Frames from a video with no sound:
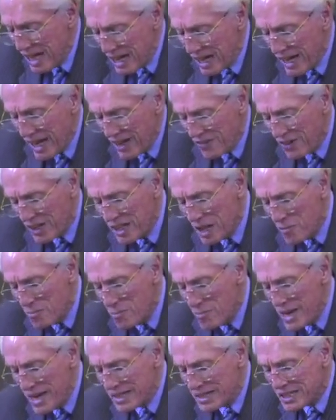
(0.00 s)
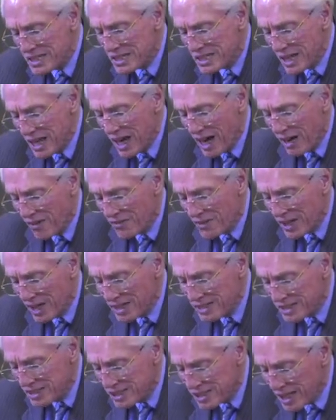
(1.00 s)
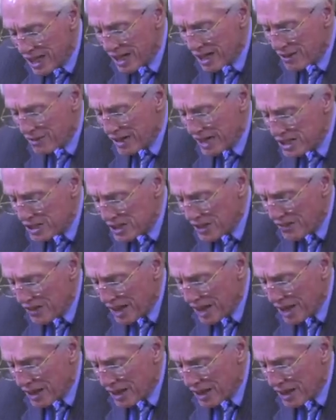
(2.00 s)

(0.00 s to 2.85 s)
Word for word: live in the midst of the generation of the